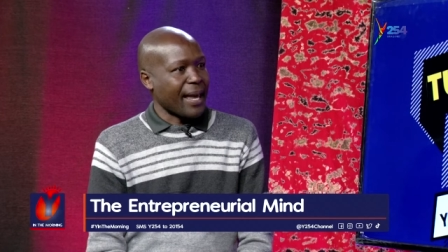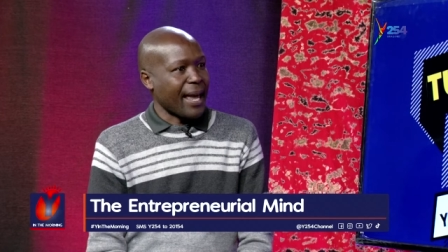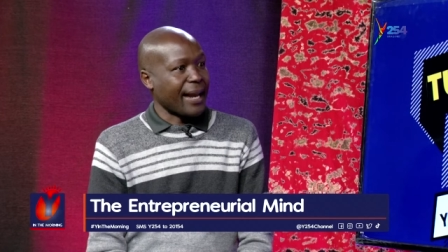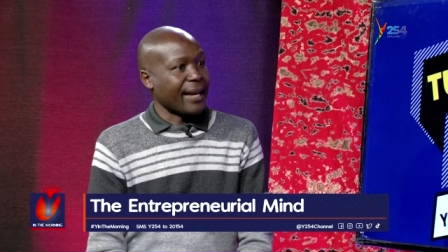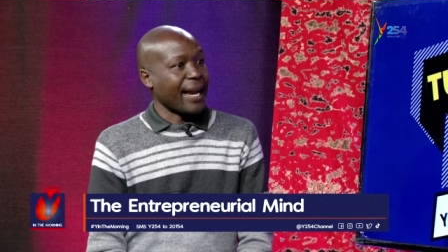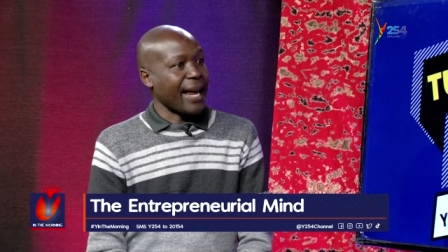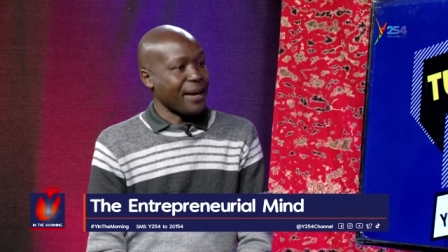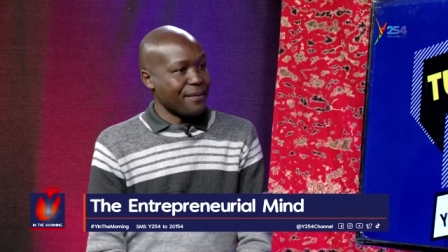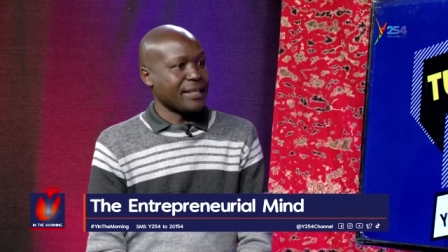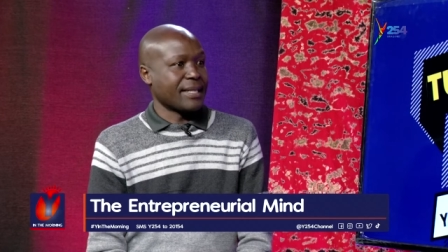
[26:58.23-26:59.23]
And
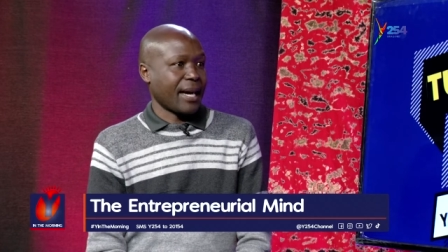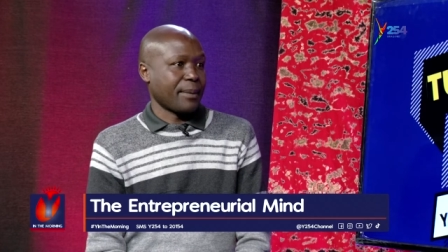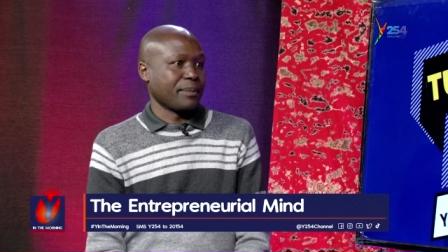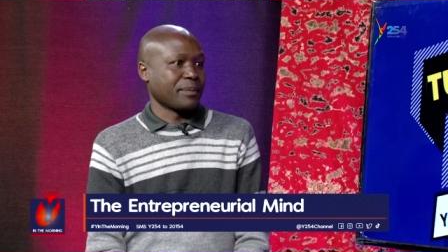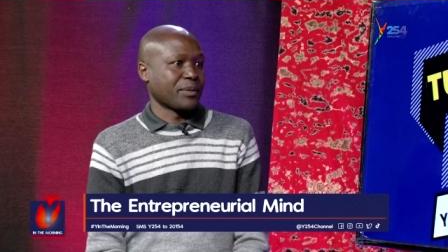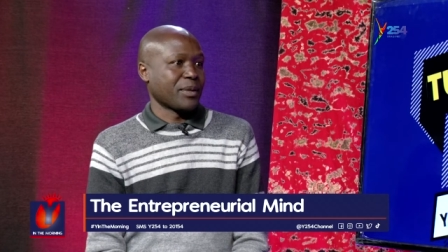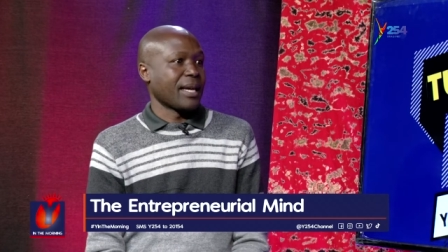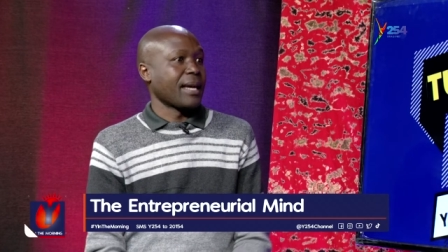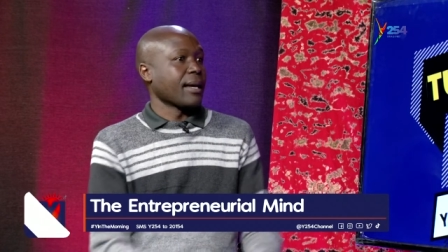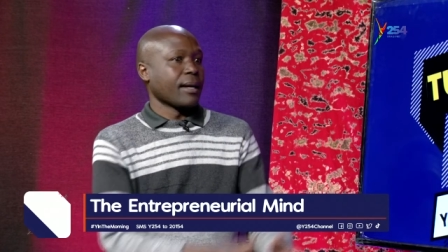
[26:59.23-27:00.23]
every time
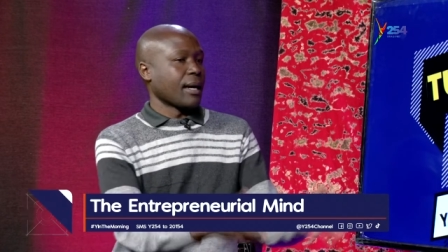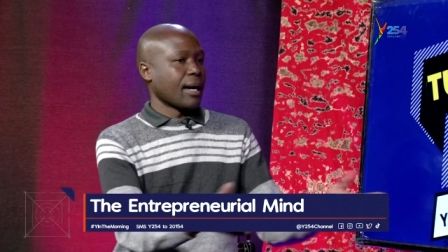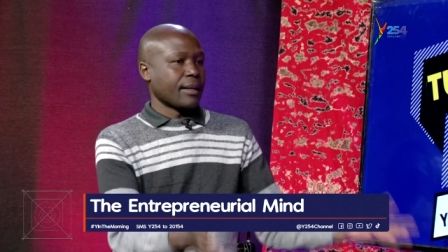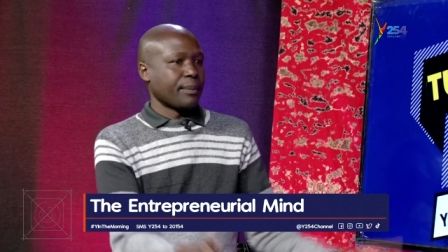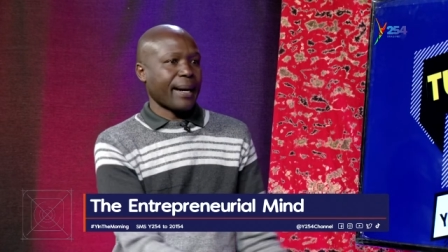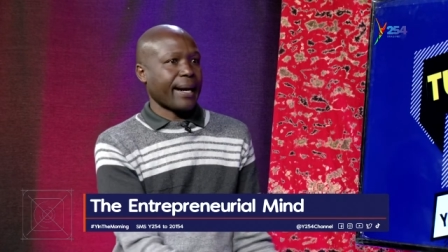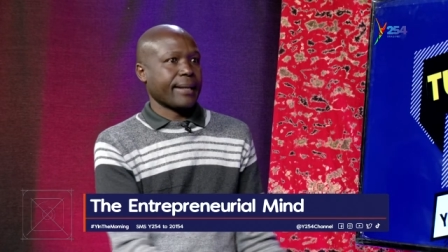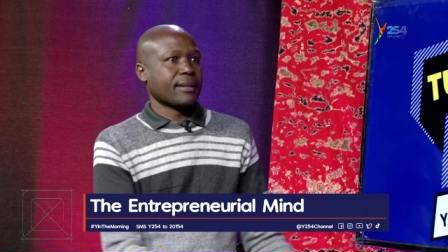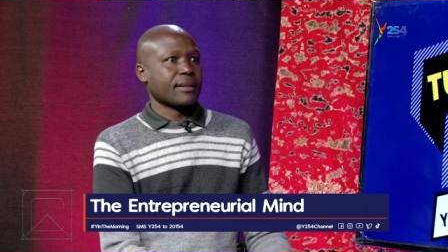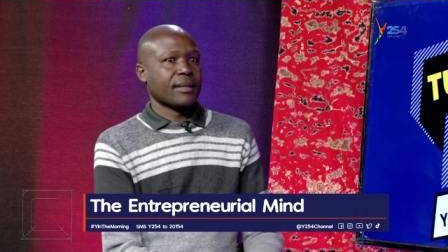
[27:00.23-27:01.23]
uh, the
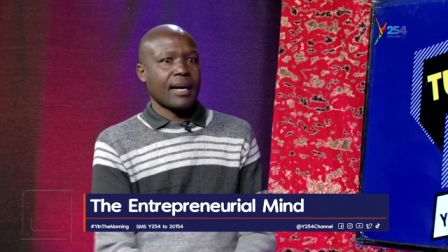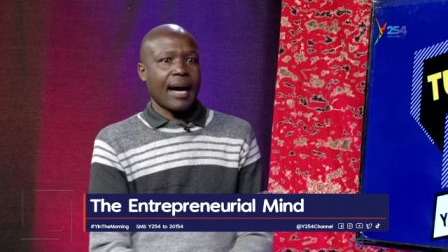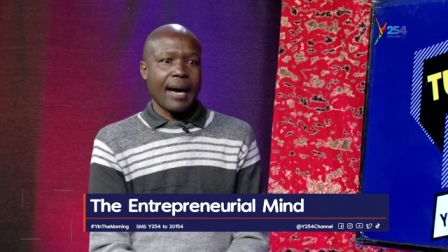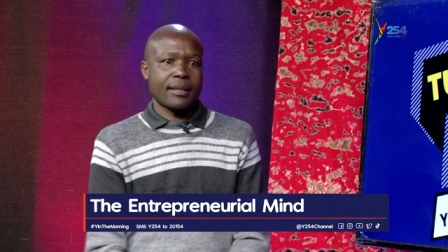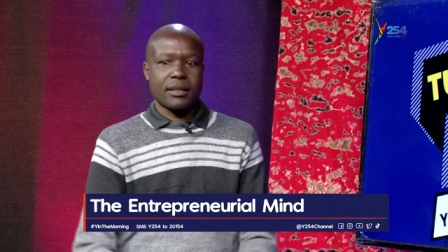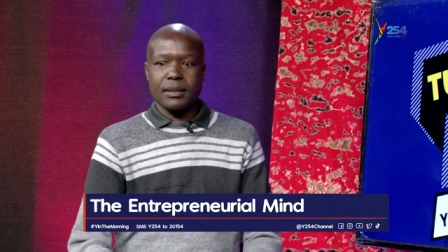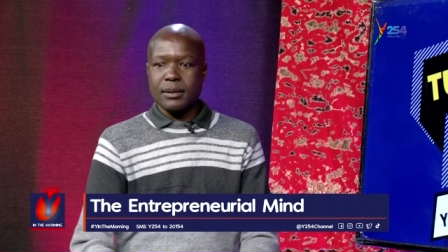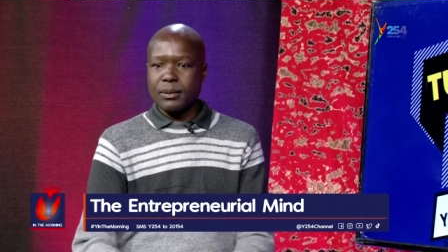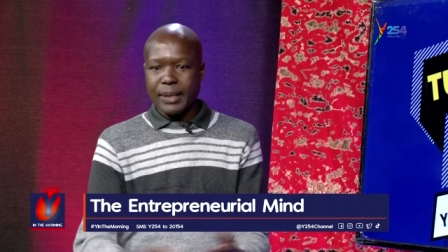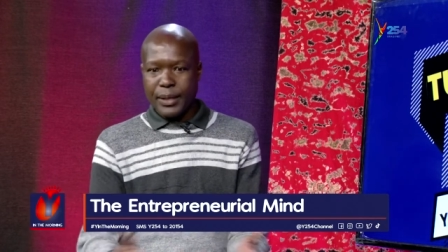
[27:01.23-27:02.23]
parent asked,
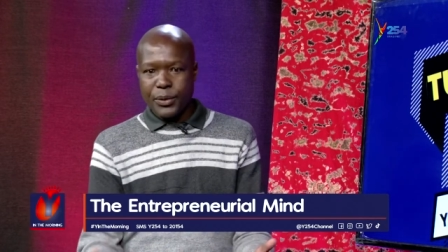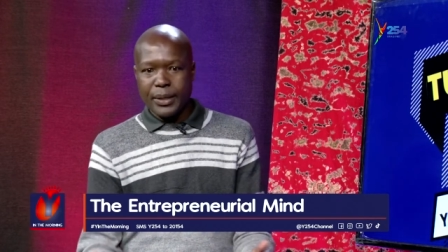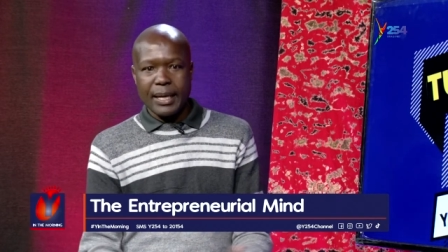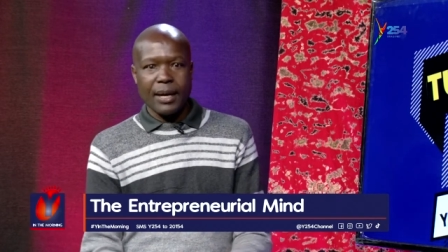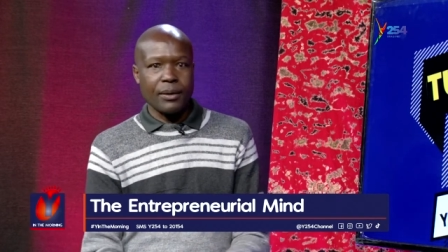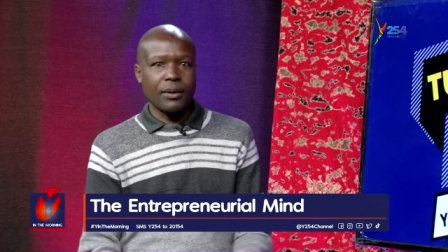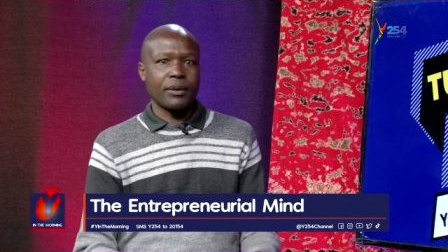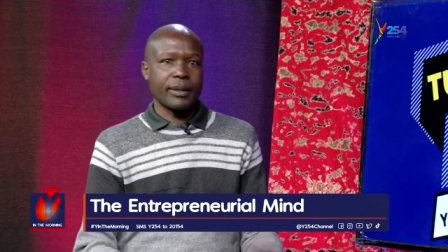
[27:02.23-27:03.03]
what are you doing now? Oh,